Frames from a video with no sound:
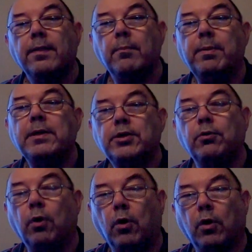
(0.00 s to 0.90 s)
the
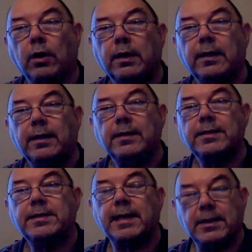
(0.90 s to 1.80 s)
beater roll
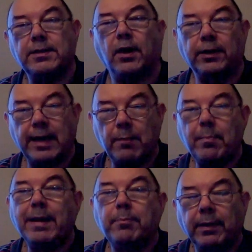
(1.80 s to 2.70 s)
sits on a
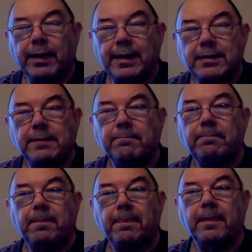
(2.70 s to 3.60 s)
bed plate
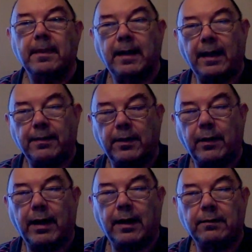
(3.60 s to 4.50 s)
and
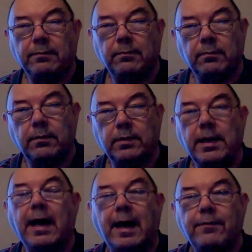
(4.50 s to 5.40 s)
there are
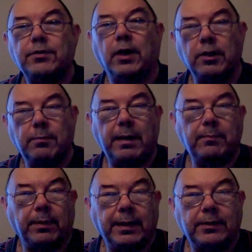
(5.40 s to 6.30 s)
knives on the
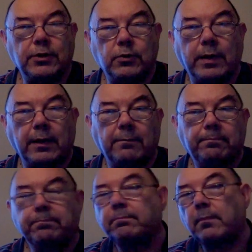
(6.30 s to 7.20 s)
bed plate as well
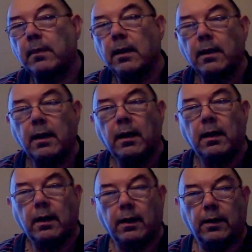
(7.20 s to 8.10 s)

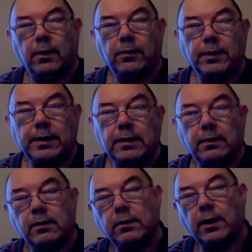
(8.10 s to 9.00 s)
uh, the
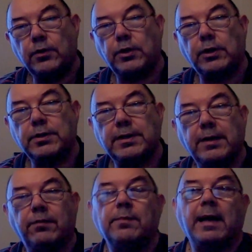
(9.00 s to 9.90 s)
as you can
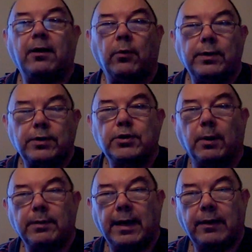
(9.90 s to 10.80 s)
see from the arrow in the
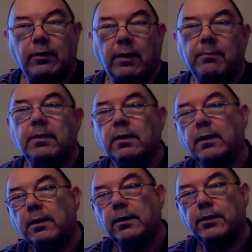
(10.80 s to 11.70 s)
top diagram
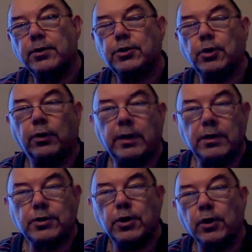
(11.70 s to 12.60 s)
the stock
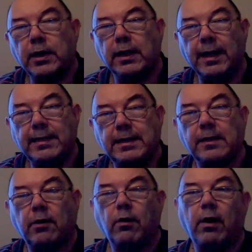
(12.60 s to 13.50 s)
is
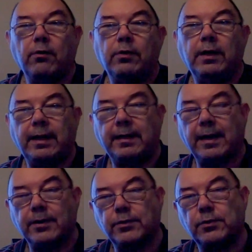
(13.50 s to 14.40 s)
circulating around it
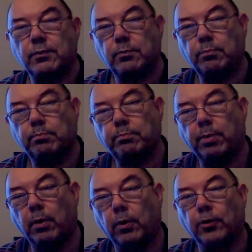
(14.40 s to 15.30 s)
gets
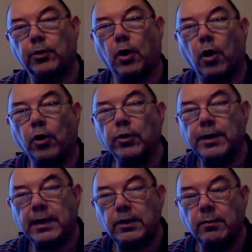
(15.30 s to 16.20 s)
pulled
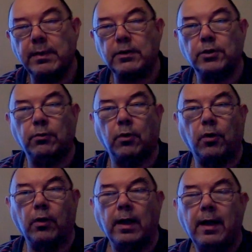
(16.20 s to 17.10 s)
underneath the beater
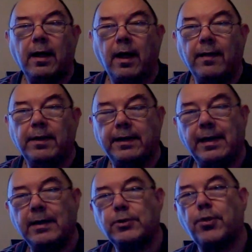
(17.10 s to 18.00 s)
roll and then it
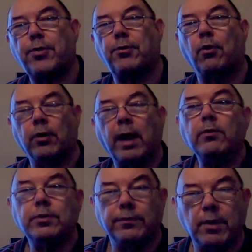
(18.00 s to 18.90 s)
gets thrown
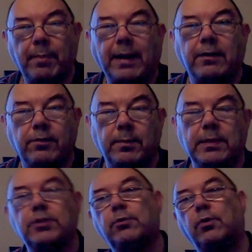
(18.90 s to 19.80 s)
out of the back of the
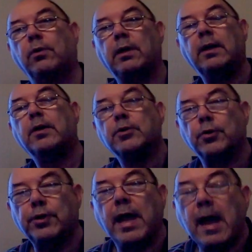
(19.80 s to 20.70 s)
beater roll.
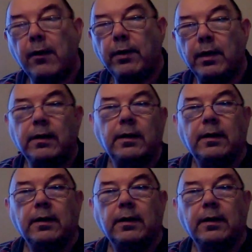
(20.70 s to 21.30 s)
So the area